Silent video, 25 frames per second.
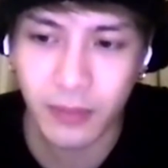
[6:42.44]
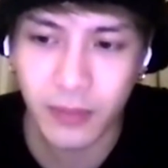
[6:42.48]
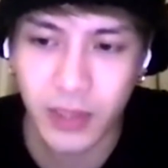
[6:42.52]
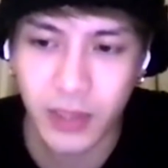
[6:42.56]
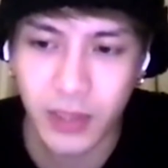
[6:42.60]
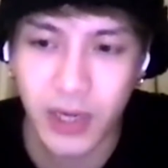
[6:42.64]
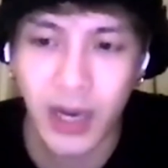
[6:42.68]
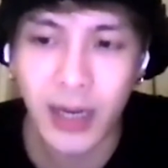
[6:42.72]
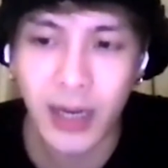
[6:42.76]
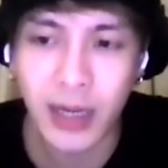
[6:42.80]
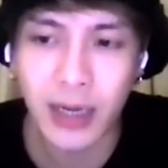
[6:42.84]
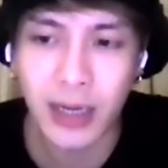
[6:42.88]

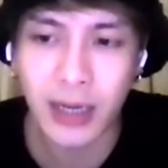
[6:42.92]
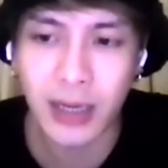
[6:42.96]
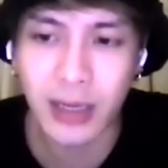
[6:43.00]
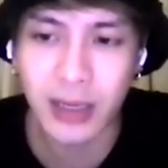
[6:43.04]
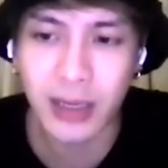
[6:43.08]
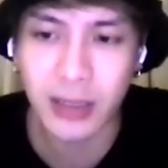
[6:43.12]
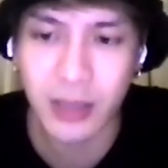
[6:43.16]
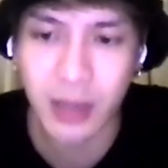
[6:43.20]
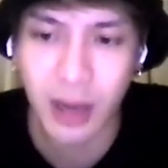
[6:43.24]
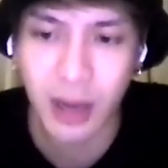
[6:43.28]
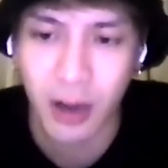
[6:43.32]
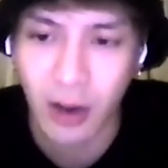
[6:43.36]

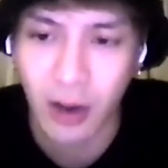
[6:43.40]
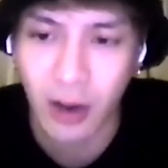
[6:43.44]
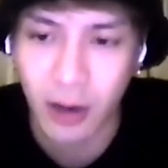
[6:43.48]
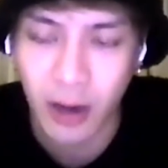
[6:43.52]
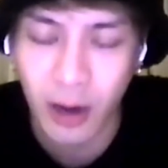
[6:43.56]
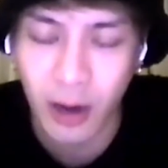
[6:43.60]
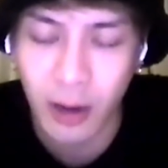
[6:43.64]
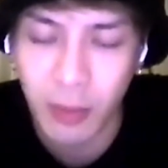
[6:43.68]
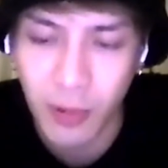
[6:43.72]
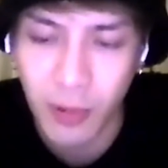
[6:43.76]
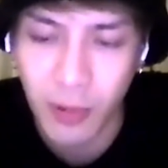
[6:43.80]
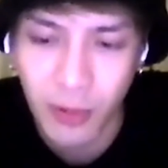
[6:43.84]
Chinese Hong
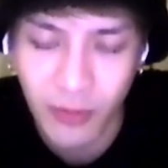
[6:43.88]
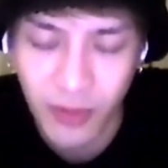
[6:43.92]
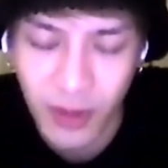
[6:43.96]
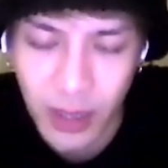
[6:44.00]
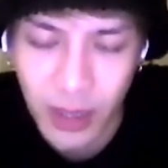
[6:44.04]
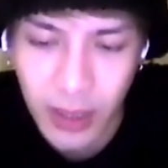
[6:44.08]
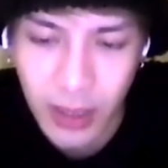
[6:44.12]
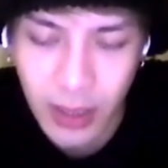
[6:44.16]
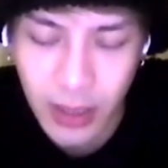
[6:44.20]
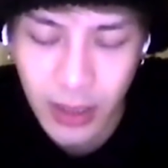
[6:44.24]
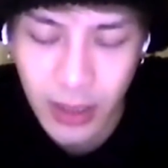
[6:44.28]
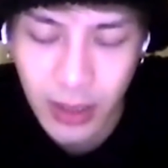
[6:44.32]
Kong
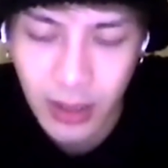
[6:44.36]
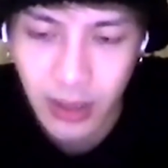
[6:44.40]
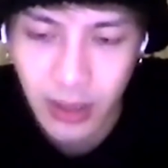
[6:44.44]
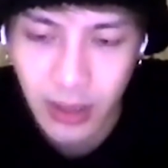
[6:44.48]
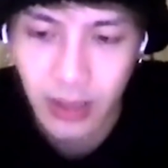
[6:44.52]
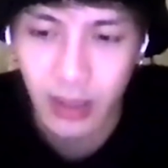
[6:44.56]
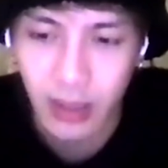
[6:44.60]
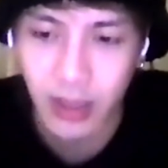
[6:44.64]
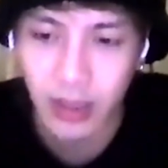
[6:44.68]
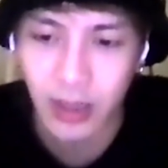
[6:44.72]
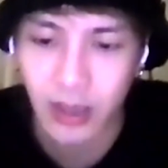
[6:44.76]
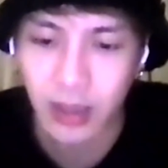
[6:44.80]
movie
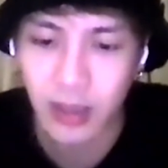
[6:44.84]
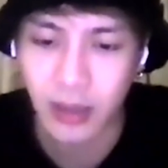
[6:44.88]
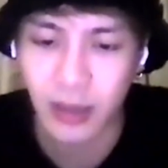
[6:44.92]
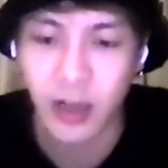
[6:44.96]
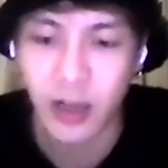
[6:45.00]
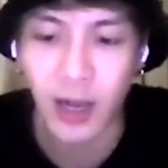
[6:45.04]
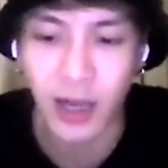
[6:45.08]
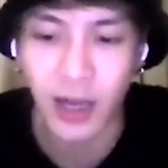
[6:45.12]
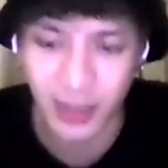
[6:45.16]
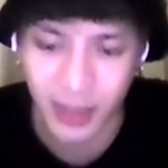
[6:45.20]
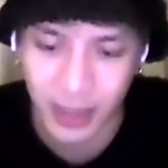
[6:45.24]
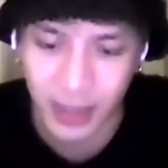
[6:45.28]

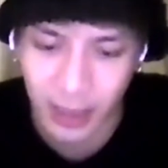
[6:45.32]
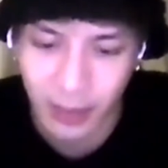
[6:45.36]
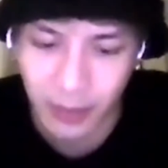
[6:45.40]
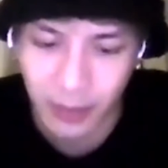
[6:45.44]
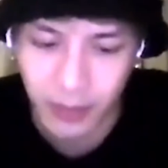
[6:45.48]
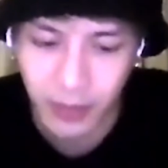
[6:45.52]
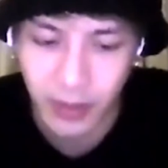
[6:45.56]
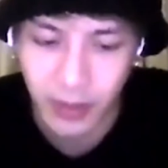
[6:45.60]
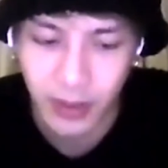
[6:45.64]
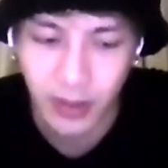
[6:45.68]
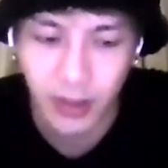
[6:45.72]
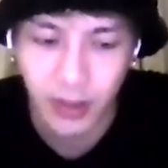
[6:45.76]
concept.